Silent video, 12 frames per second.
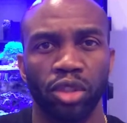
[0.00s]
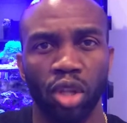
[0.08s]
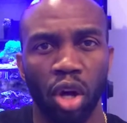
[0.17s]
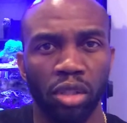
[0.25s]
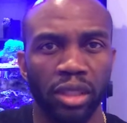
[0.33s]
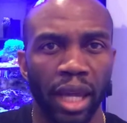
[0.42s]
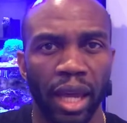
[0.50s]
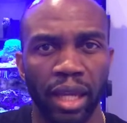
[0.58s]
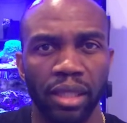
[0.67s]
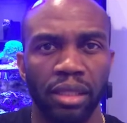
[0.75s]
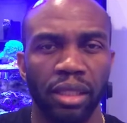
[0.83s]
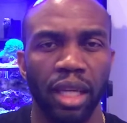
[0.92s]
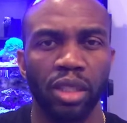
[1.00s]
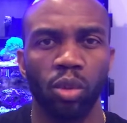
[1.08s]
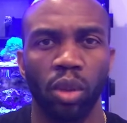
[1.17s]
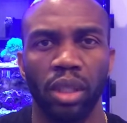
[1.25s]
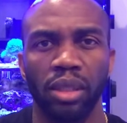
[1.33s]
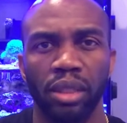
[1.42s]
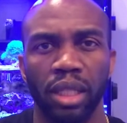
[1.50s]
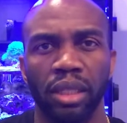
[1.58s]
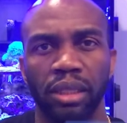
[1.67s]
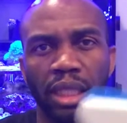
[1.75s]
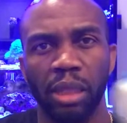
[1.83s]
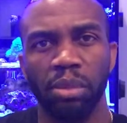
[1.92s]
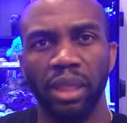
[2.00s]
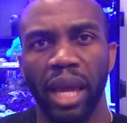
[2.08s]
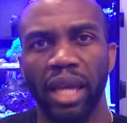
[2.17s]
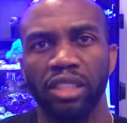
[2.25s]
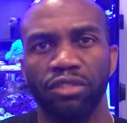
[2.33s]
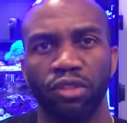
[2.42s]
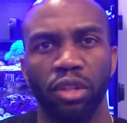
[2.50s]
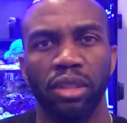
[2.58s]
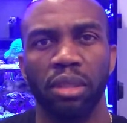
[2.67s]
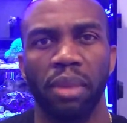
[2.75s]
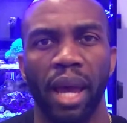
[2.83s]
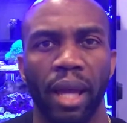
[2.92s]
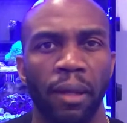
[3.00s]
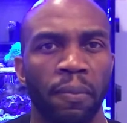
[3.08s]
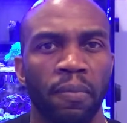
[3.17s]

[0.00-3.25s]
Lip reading: tall tanks as well as deep tanks front to back.